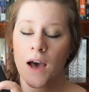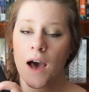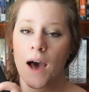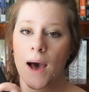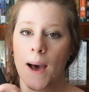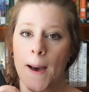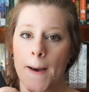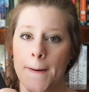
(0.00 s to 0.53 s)

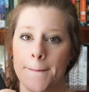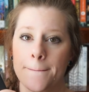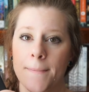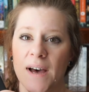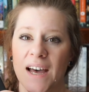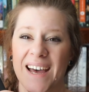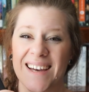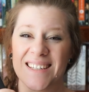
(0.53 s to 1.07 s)
But
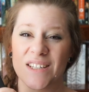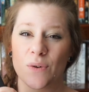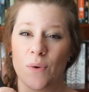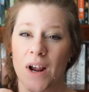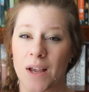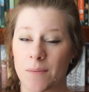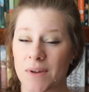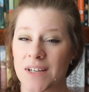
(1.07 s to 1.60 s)
as a
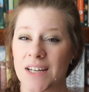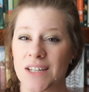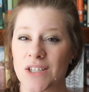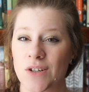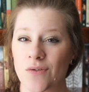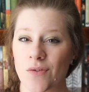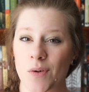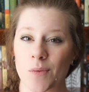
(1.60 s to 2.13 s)

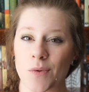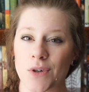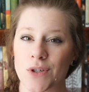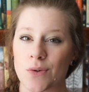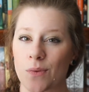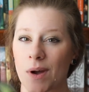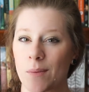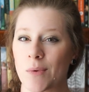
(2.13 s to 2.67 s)
recommendation from
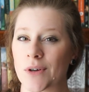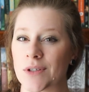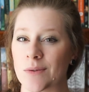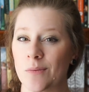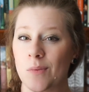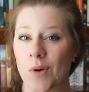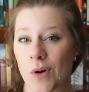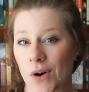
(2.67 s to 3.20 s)
Christian YA Books
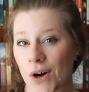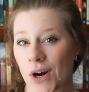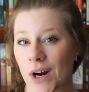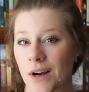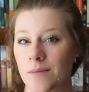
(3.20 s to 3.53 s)
and More,